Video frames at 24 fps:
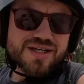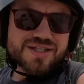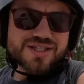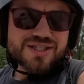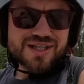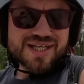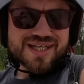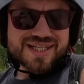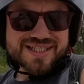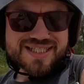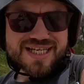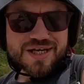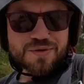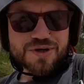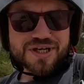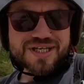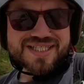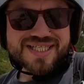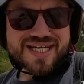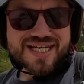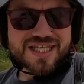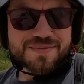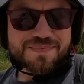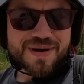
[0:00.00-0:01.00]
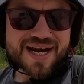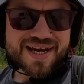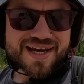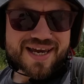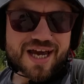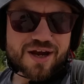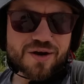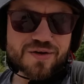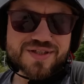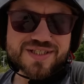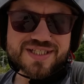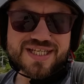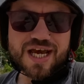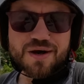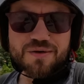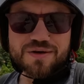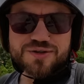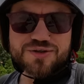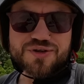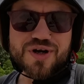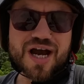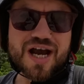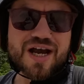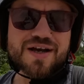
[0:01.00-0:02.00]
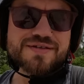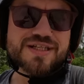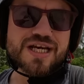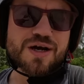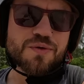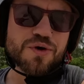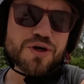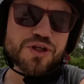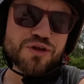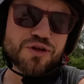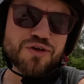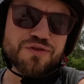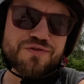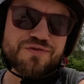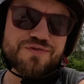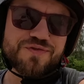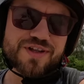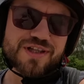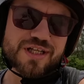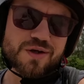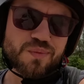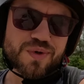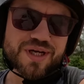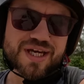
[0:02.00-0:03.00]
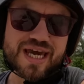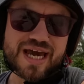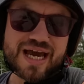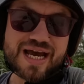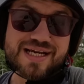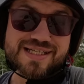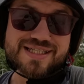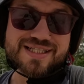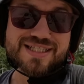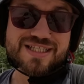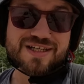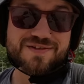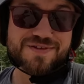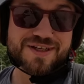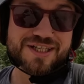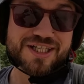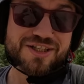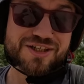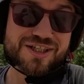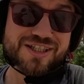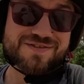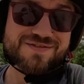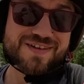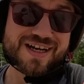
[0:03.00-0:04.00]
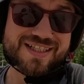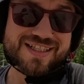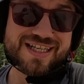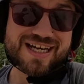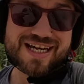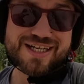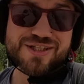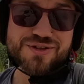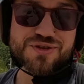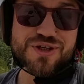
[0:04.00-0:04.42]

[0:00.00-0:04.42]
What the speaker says: So like I say, we're going to take the bike out, see how it drives, and we're going to go and fill up with gas, because I think you're going to find that